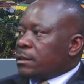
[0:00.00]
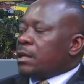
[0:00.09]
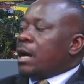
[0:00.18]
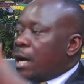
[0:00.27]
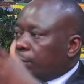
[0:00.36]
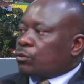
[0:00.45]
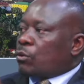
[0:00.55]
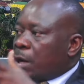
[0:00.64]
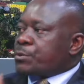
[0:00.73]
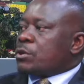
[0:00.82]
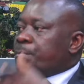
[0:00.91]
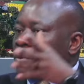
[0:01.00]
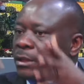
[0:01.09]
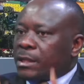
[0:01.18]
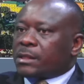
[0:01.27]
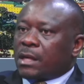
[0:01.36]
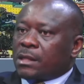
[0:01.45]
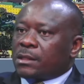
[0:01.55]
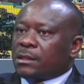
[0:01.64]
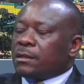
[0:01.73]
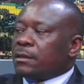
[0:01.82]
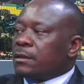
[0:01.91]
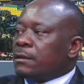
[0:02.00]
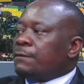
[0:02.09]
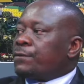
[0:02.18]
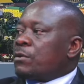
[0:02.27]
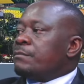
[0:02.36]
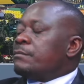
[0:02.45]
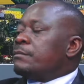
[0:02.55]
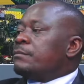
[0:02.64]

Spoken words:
and corruption protesters from